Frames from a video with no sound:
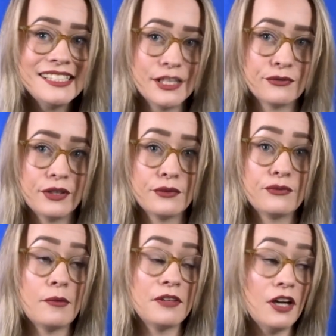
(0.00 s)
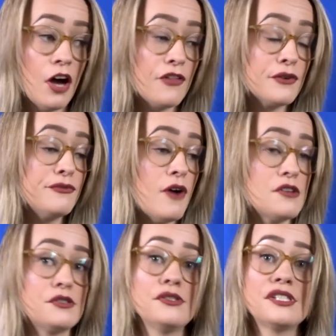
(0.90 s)
different from the other
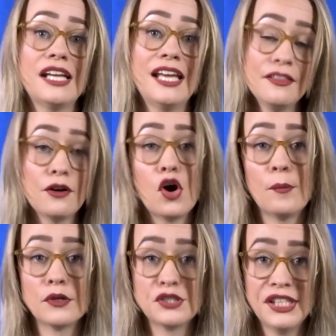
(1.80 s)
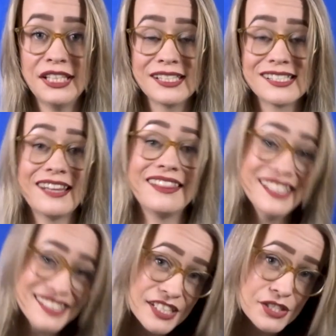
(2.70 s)
fossils in the Homo genus, and
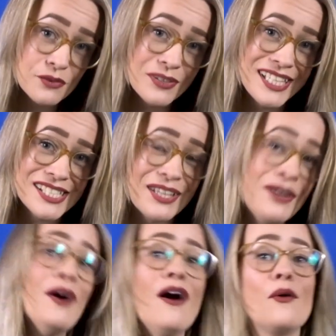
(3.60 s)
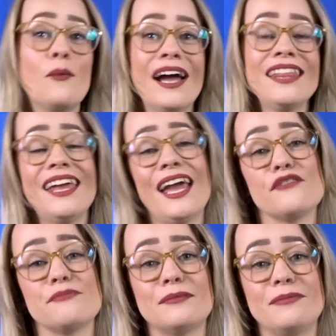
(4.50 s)
this is the reason why they
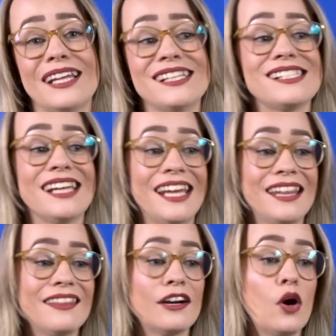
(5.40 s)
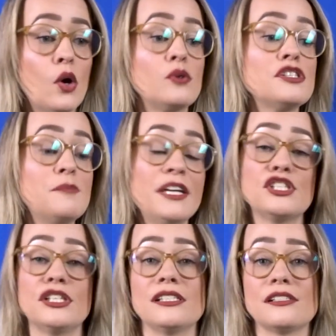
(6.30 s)
have been placed in their own
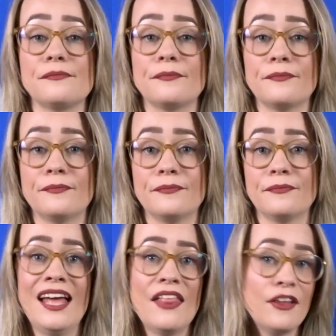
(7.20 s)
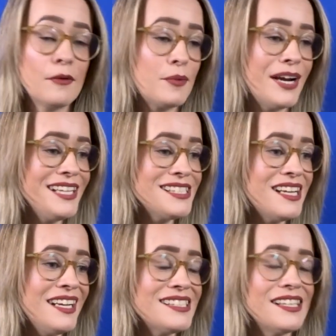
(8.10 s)
species. Their brain
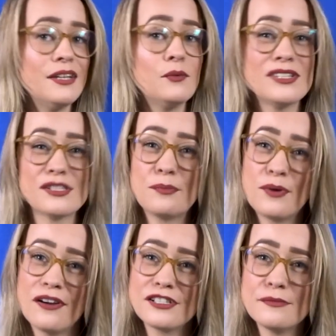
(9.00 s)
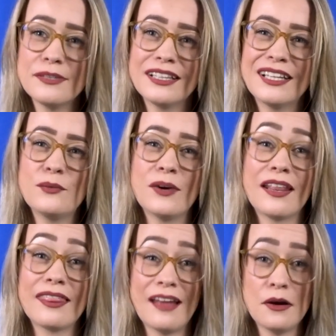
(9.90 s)
size was approximately
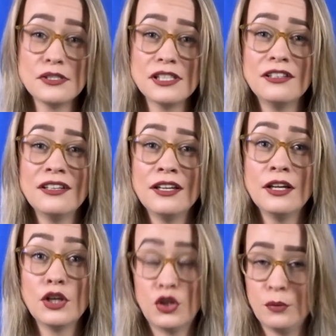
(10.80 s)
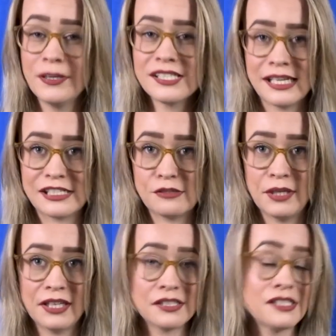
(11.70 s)
1,000 cubic
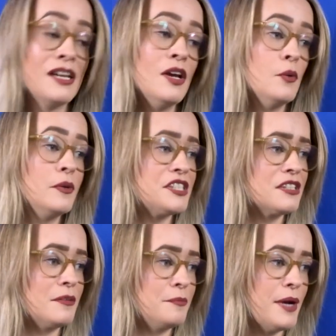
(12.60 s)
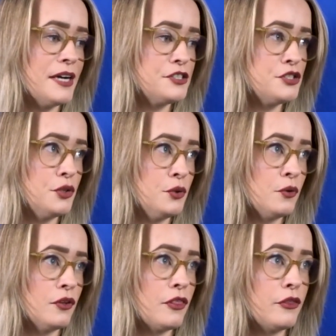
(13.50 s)
centimeters, which compared to
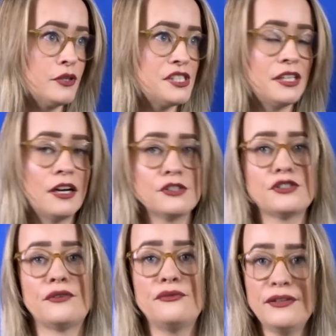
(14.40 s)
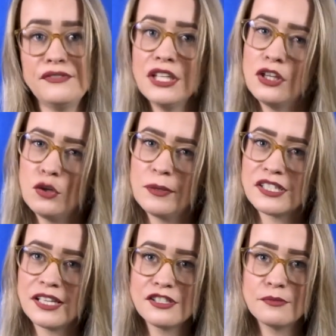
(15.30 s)
the 1,350 cubic
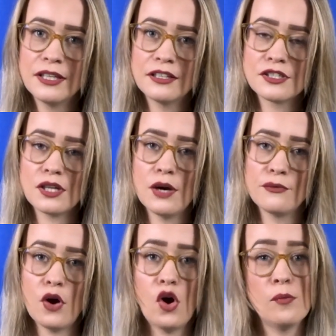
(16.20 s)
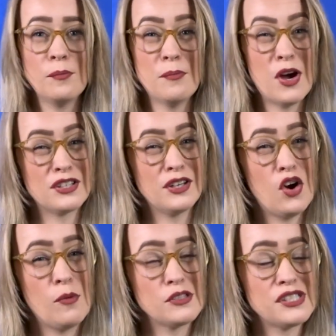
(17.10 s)
centimeters of modern
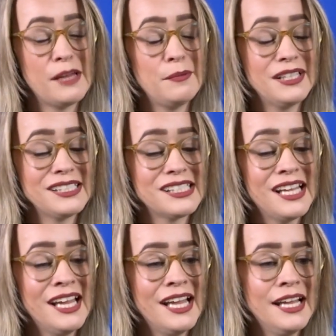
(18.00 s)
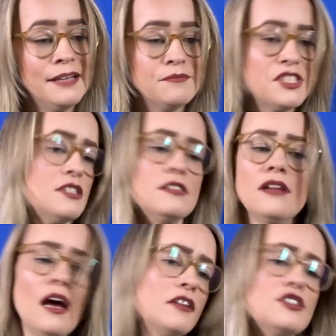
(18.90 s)
Homo sapiens, it's
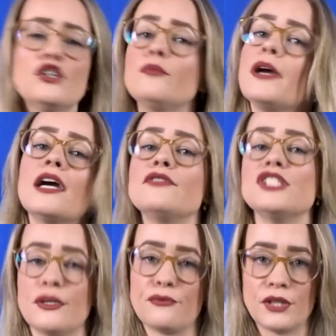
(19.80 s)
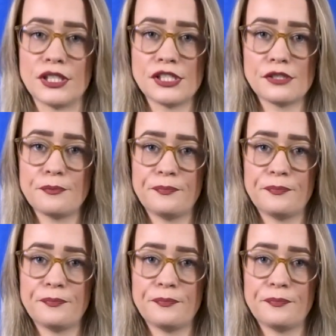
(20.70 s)
not too big of a difference.